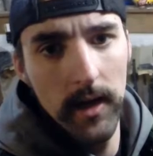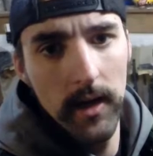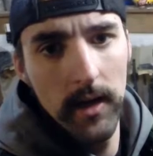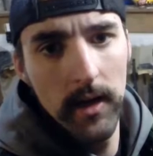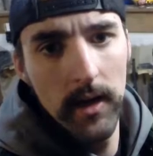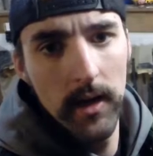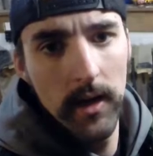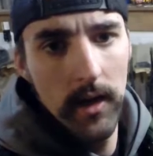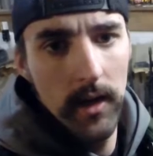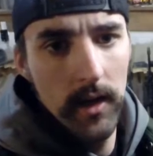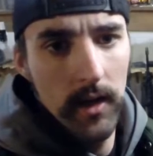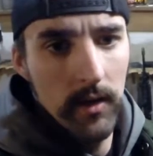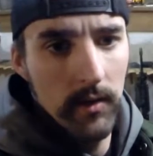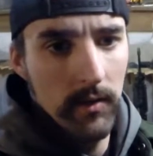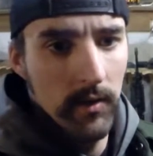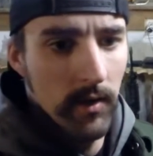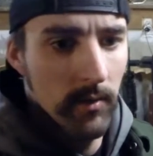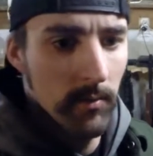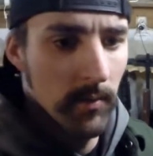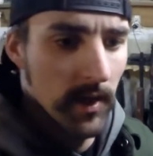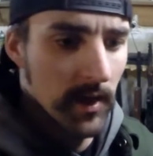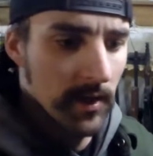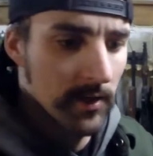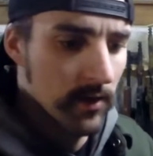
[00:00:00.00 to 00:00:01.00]
You want
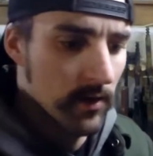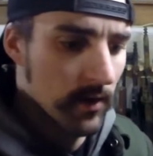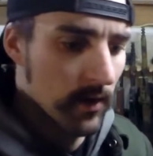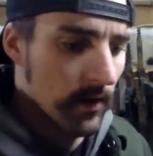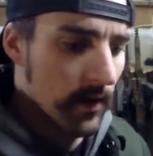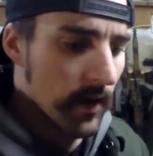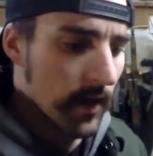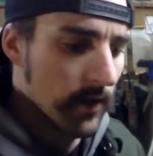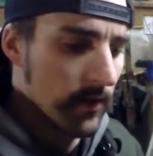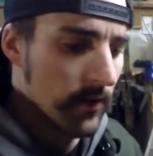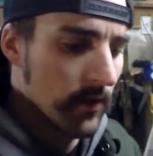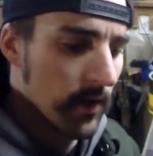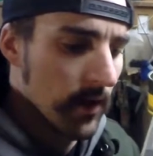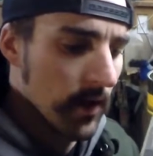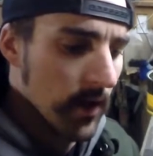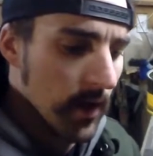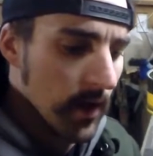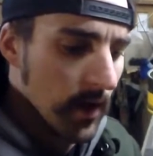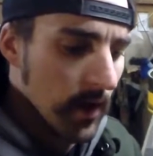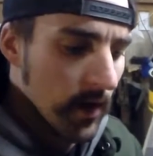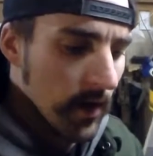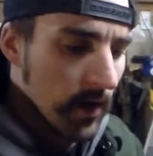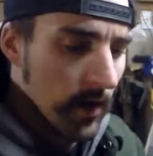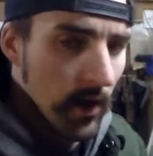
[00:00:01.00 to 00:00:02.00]
to make sure that's
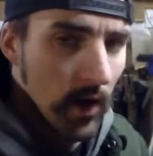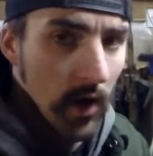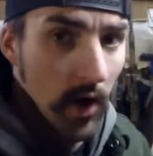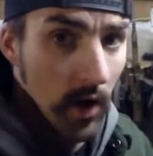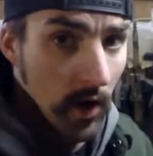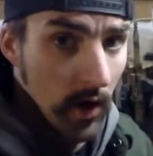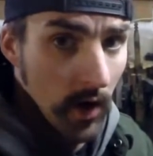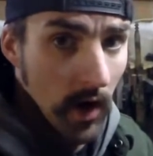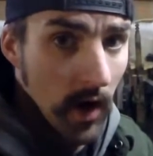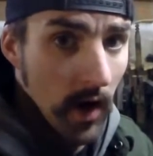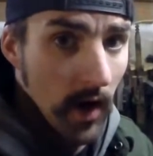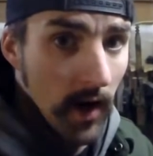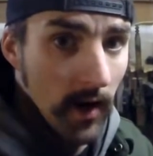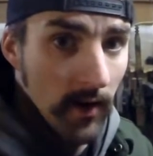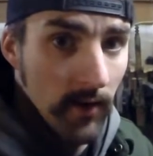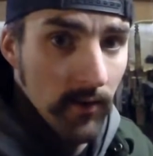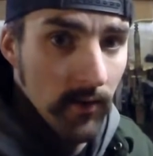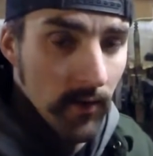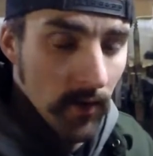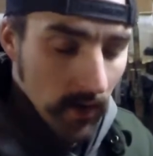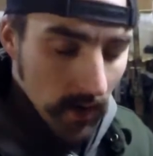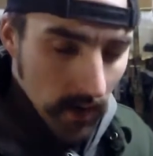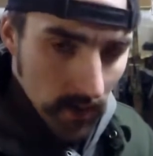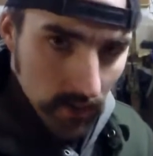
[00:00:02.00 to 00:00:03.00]
all off,
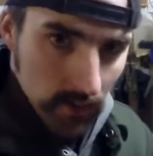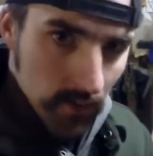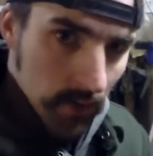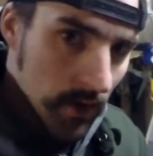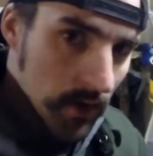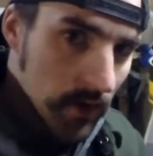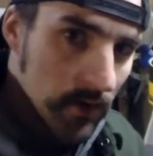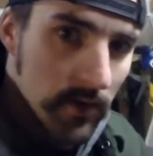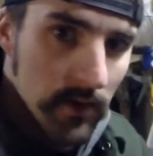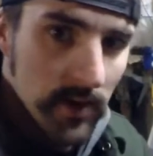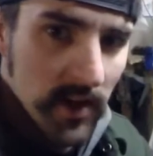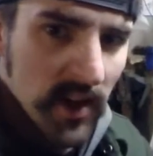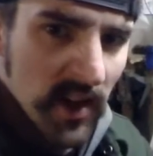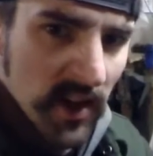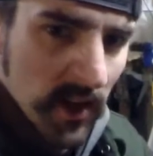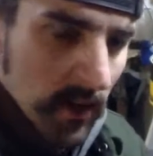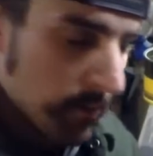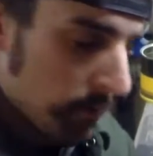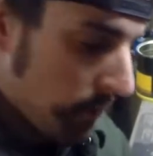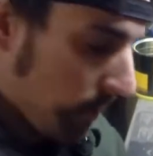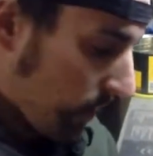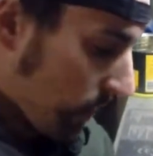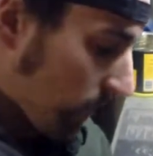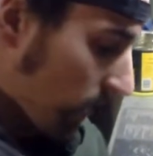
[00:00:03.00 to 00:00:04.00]
or else when you're seating the
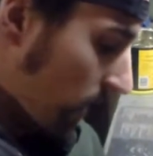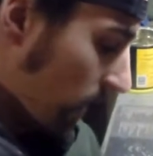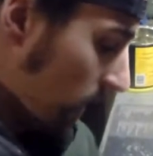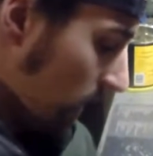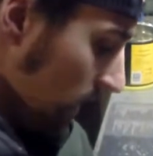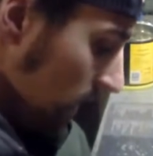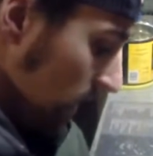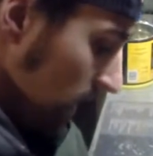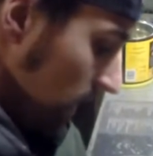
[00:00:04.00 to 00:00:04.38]
bullet